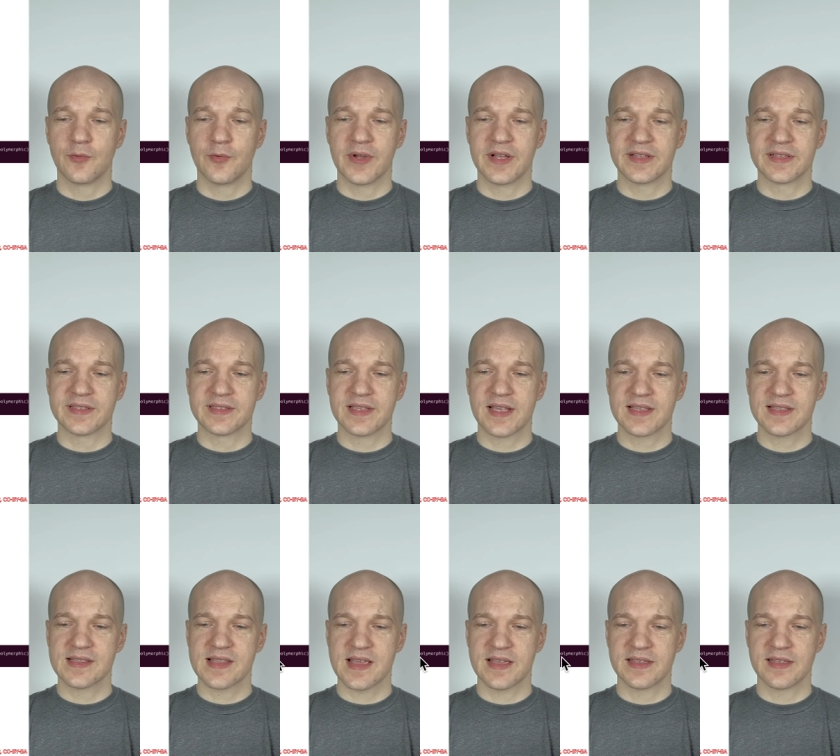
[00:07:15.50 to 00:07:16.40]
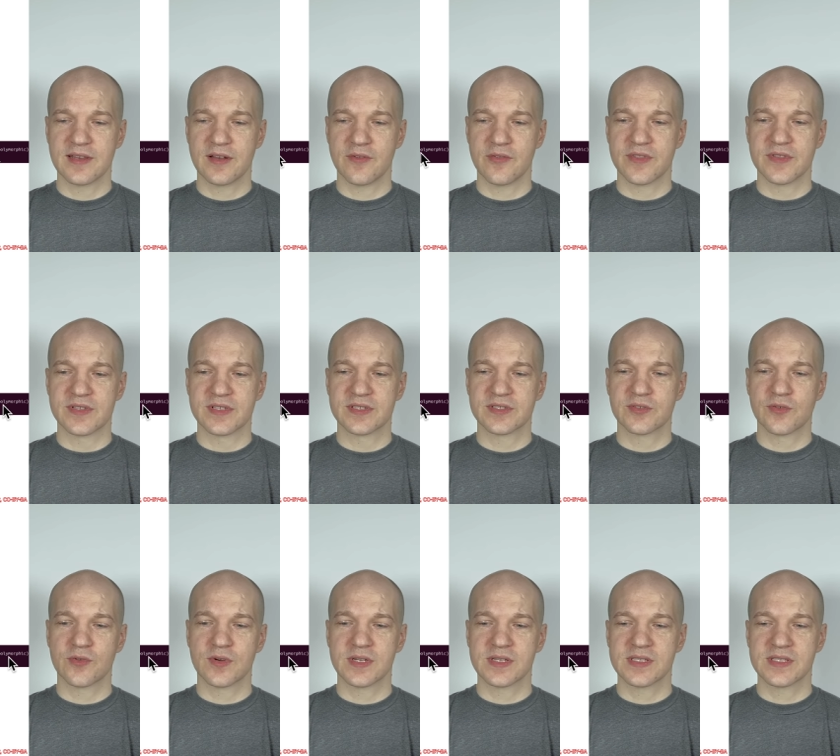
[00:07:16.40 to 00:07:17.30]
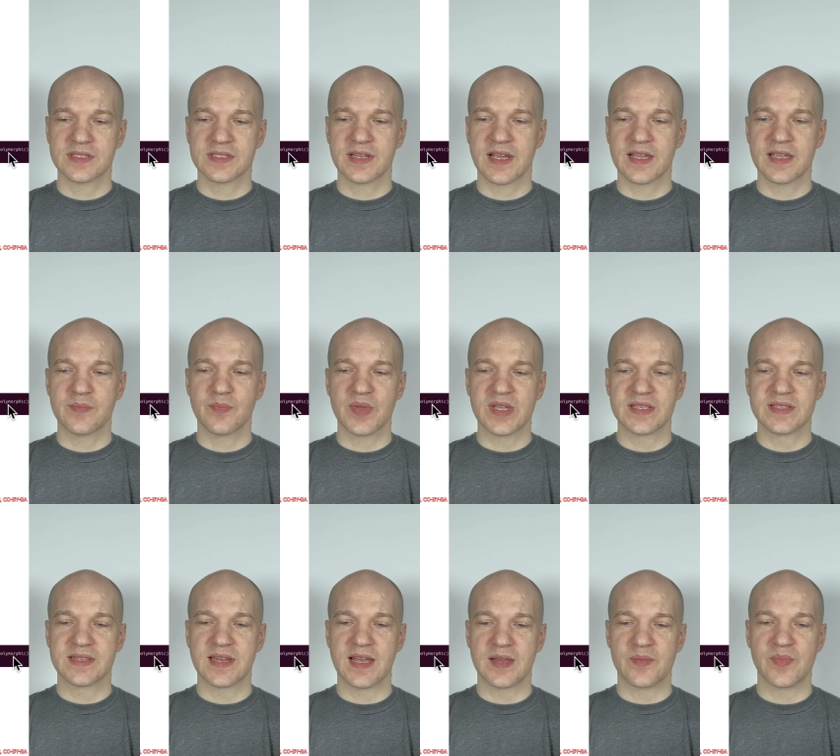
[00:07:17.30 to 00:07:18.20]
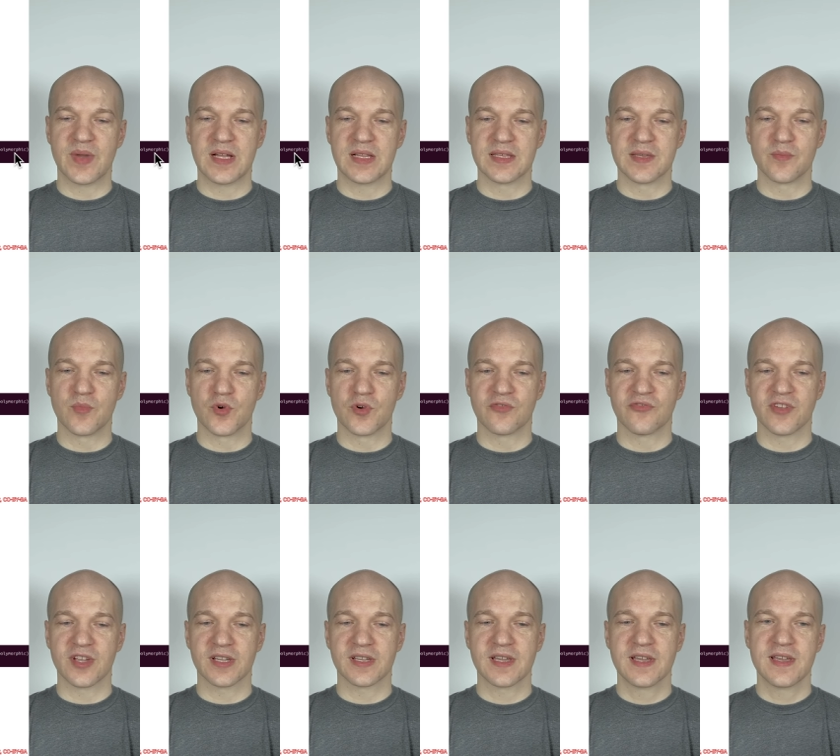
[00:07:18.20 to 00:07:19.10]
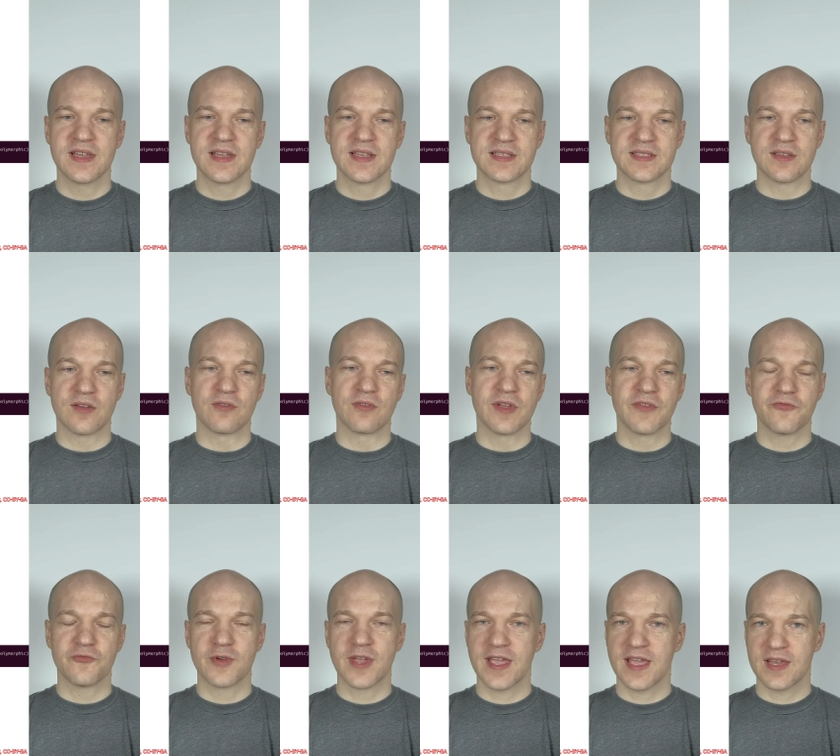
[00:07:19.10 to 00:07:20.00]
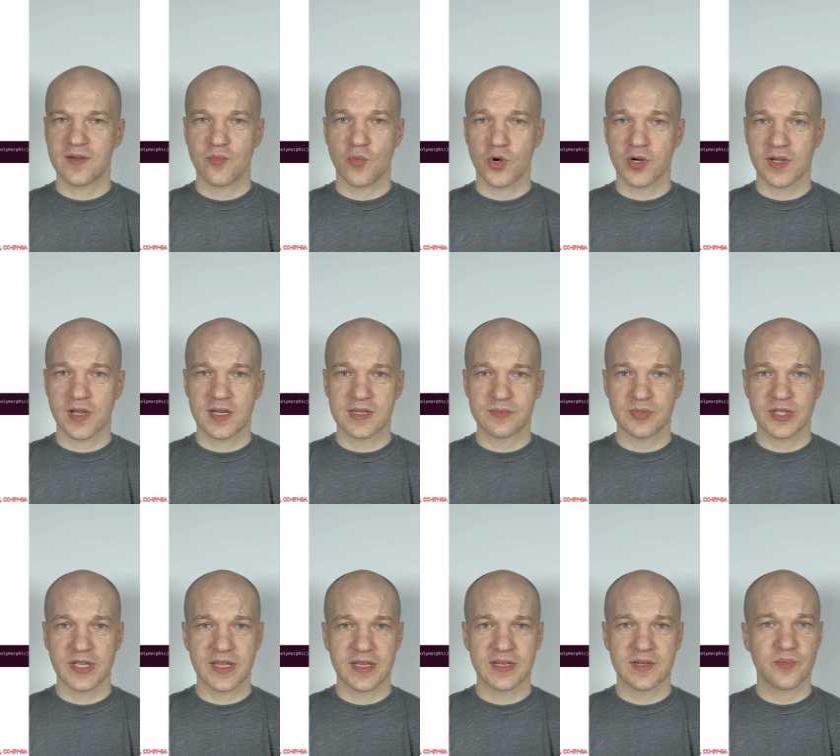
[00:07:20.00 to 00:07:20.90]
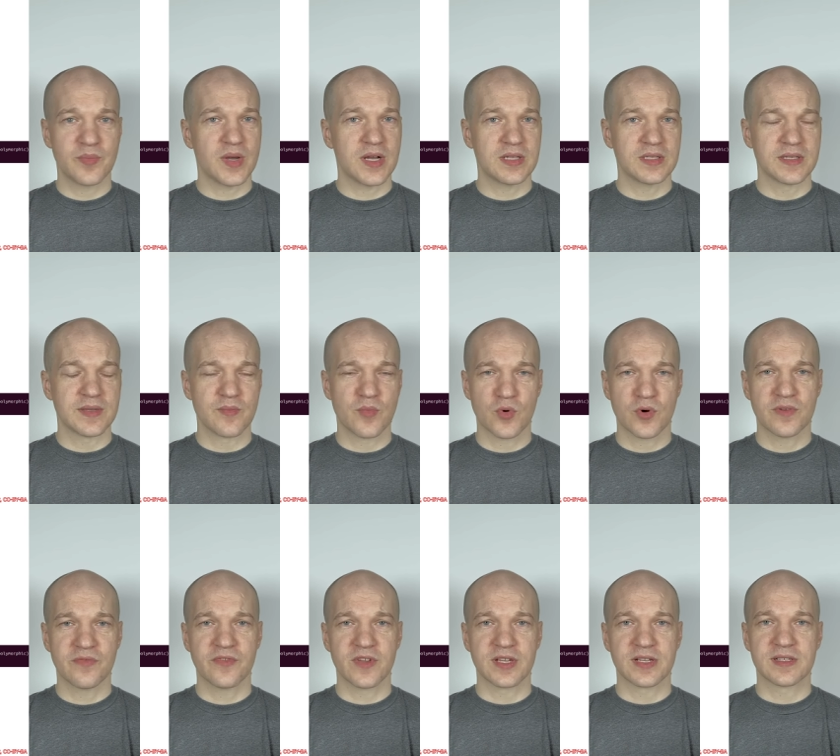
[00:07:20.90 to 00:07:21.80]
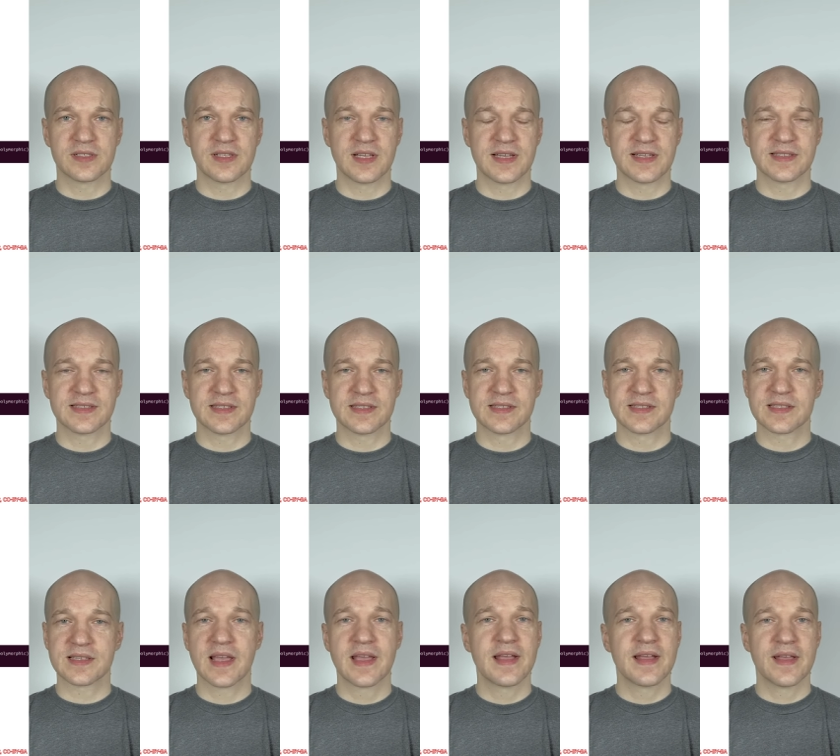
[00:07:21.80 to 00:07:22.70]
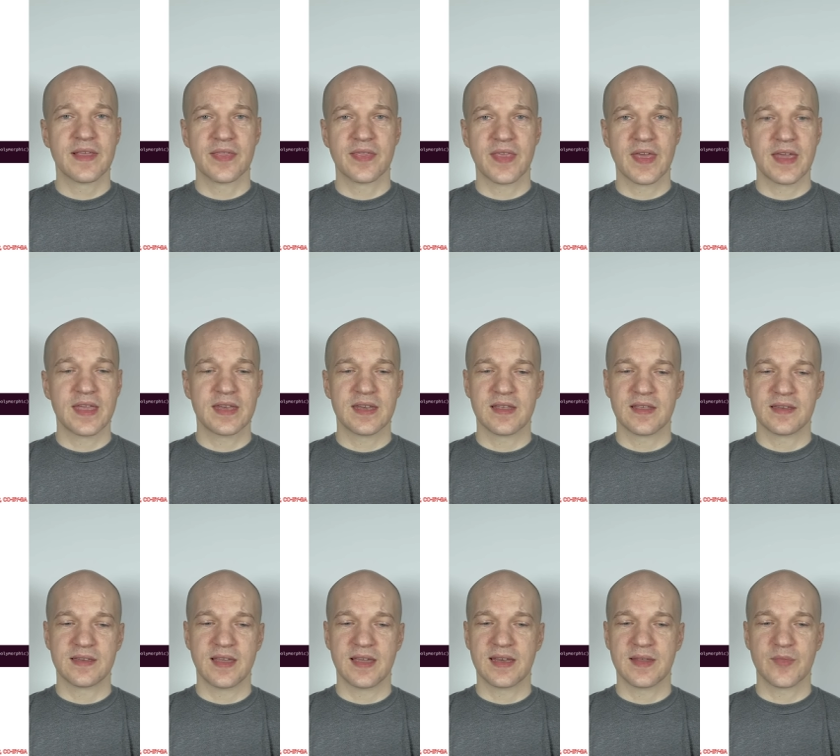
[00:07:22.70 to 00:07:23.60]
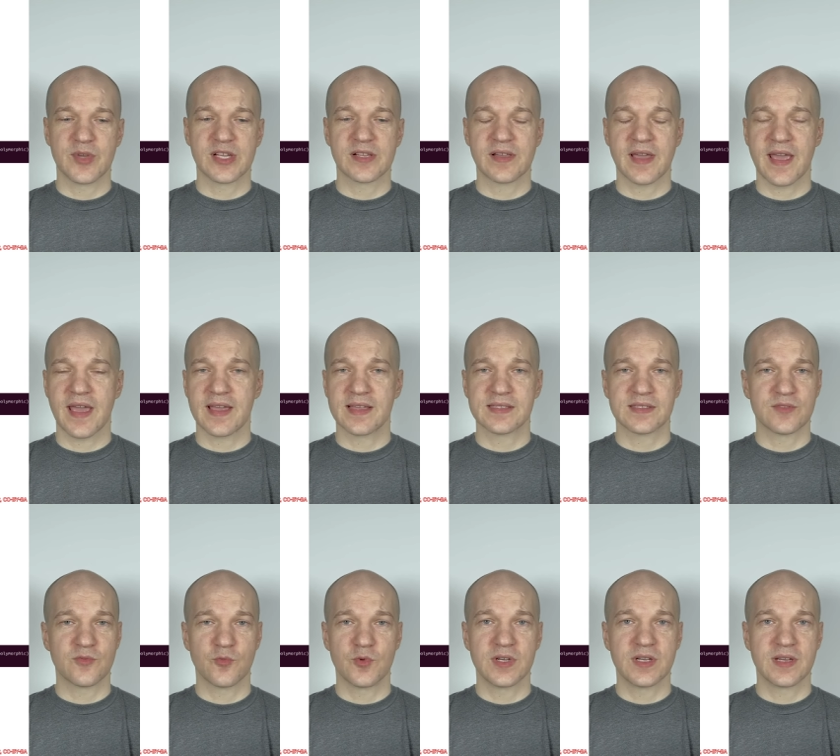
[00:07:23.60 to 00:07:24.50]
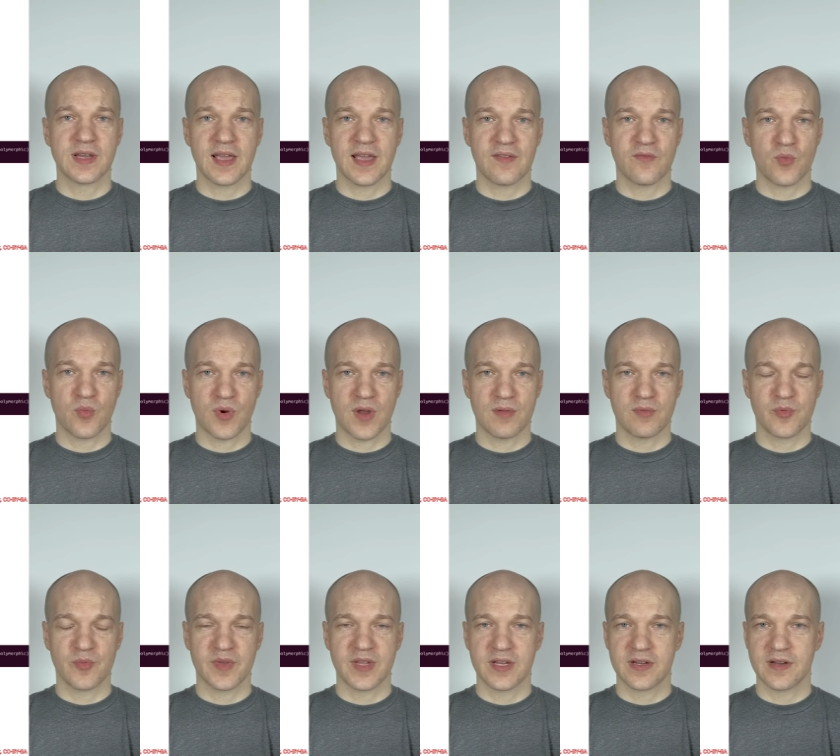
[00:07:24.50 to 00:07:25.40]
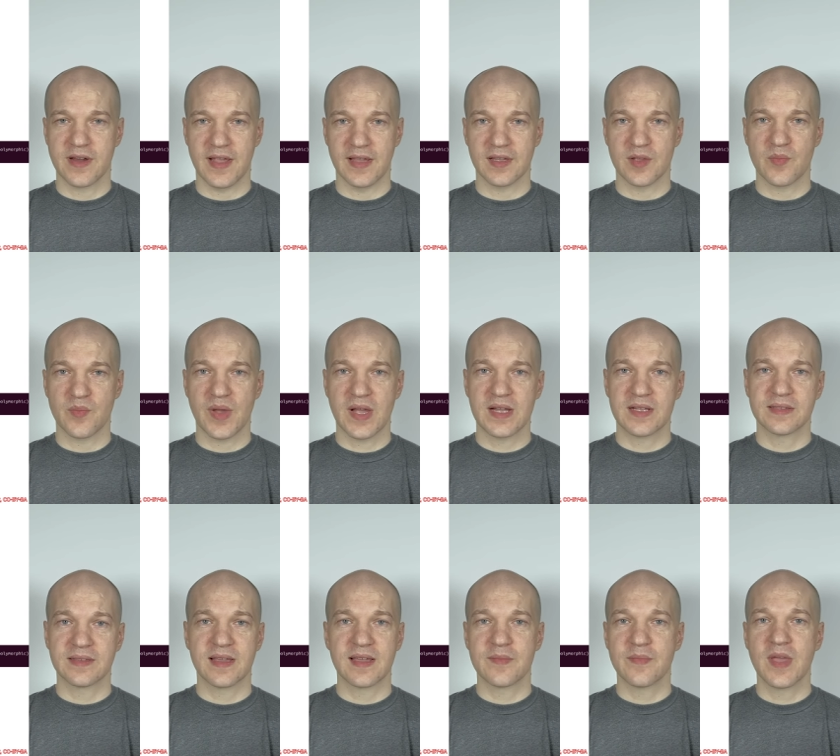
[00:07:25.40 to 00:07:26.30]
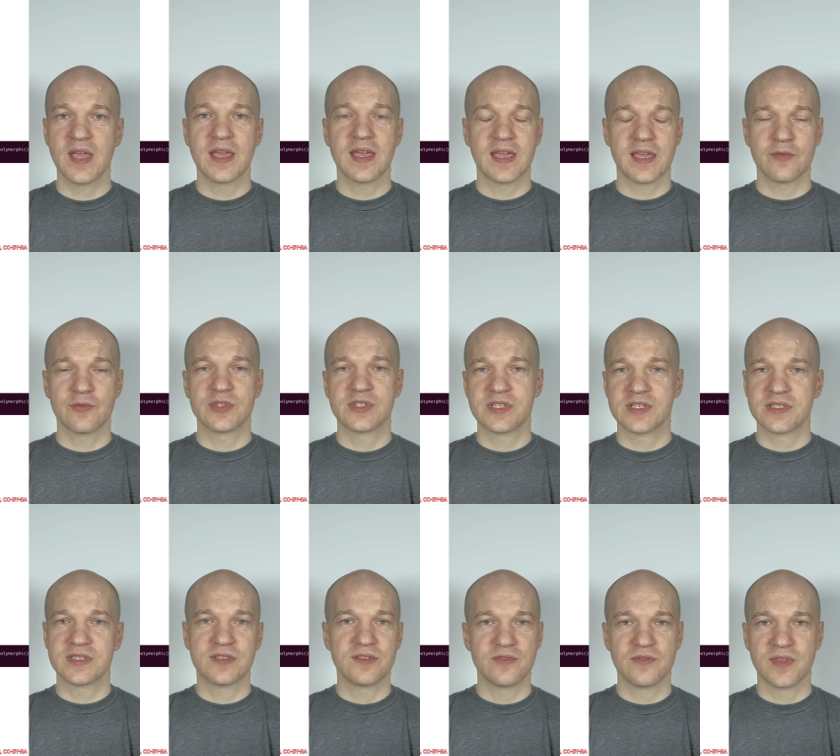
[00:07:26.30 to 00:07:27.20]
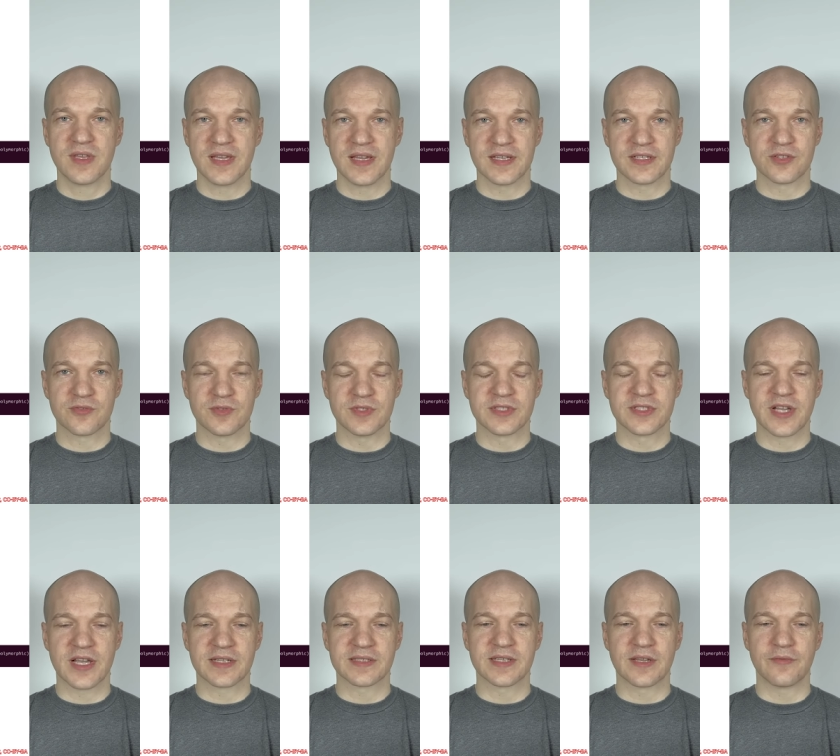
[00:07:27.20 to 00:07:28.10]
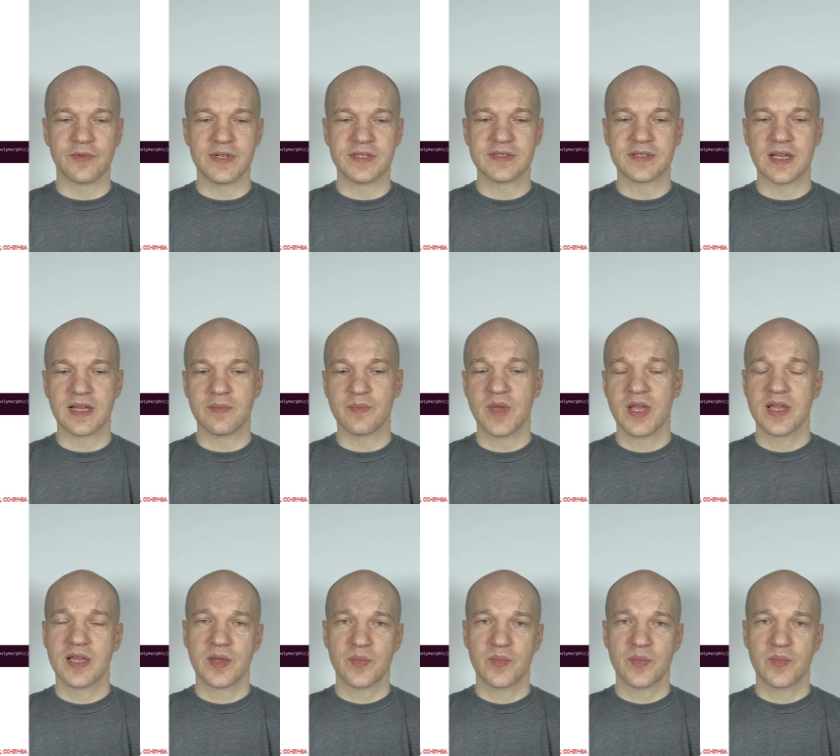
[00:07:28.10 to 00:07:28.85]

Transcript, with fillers: Well, it says that, you know, the source type is not polymorphic. So if we had more complicated polymorphic classes, then dynamic cast wouldn't have a problem here at compile time. It would just do the actual checks at runtime.